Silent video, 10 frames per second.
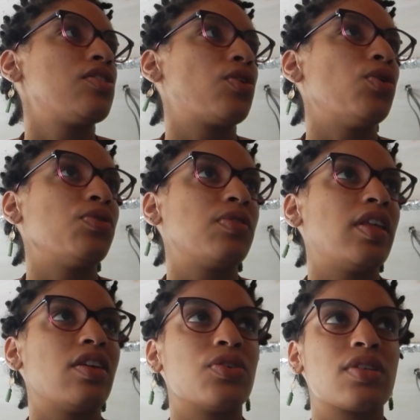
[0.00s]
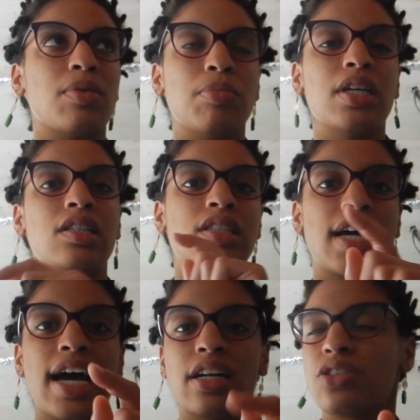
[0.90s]
So hopefully those can be
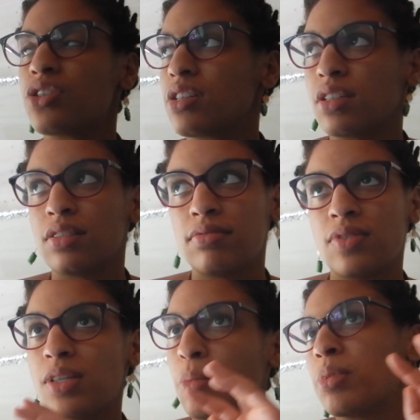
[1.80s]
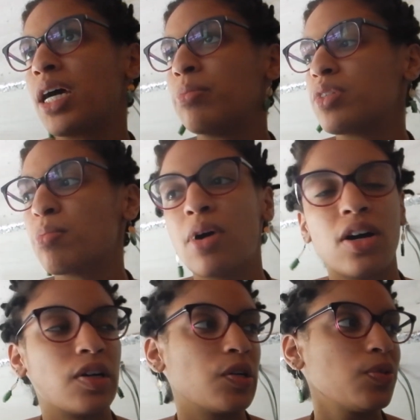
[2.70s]
attached sometime
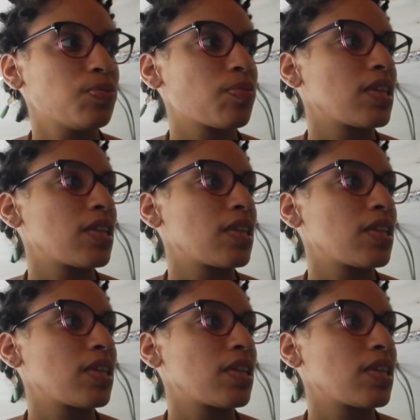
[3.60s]
tomorrow.